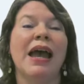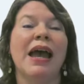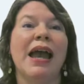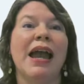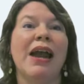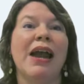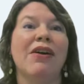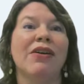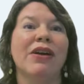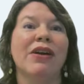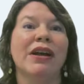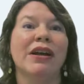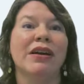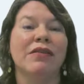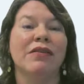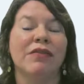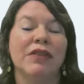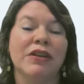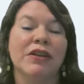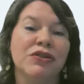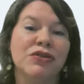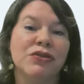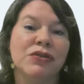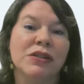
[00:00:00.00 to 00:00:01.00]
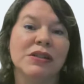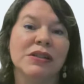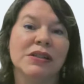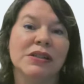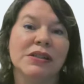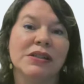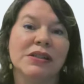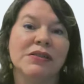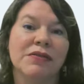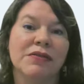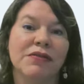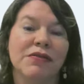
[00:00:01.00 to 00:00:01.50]
area of
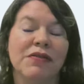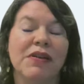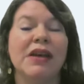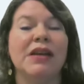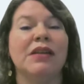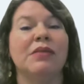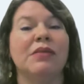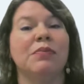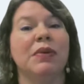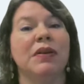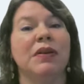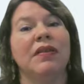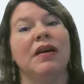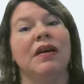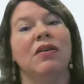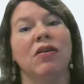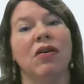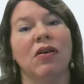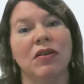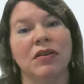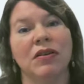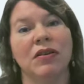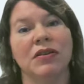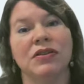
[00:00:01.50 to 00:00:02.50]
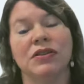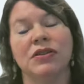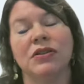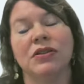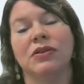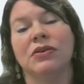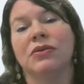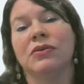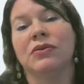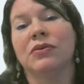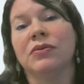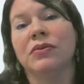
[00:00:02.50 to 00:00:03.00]
interest fit, but then
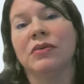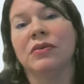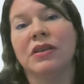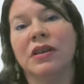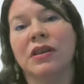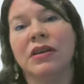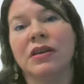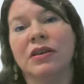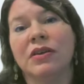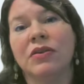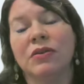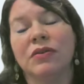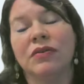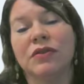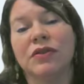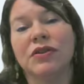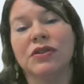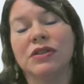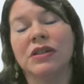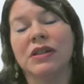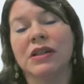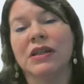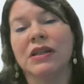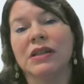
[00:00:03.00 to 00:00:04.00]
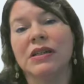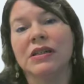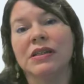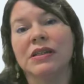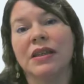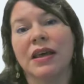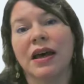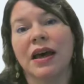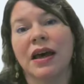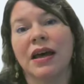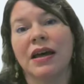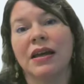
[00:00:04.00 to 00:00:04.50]
also the universities
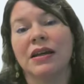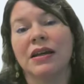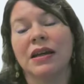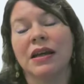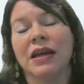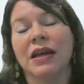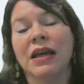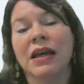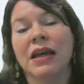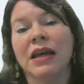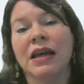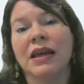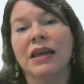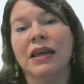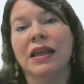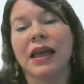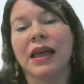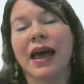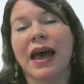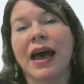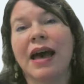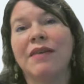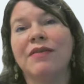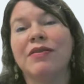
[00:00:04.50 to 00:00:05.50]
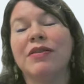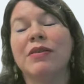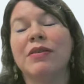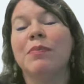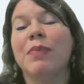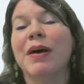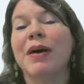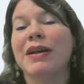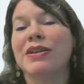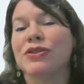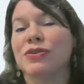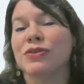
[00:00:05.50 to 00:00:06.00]
that have the
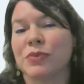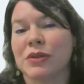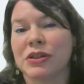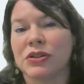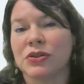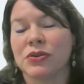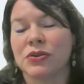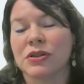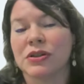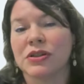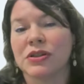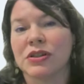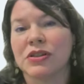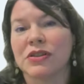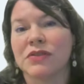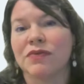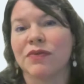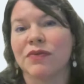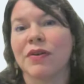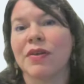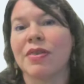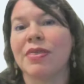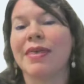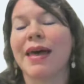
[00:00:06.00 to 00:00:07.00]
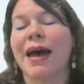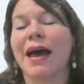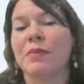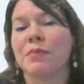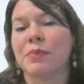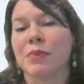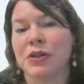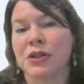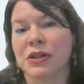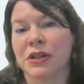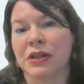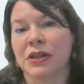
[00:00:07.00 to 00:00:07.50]
best resources for that
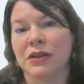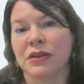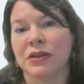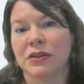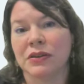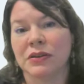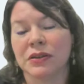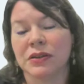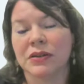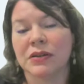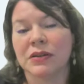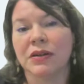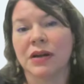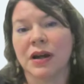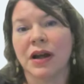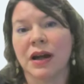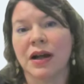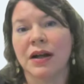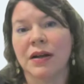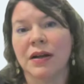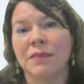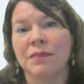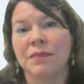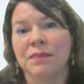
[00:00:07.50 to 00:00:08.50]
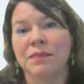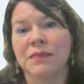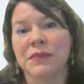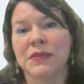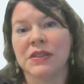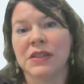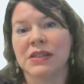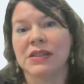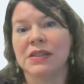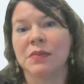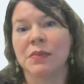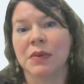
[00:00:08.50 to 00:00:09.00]
particular
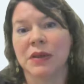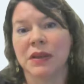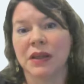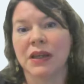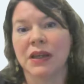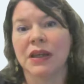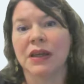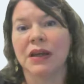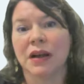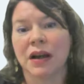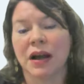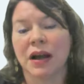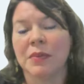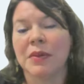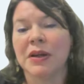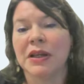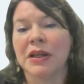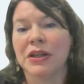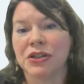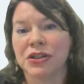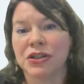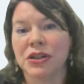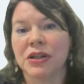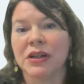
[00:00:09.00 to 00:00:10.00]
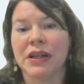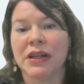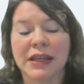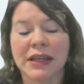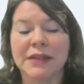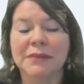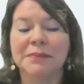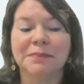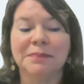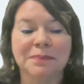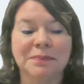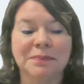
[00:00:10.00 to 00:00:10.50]
disability accommodation need.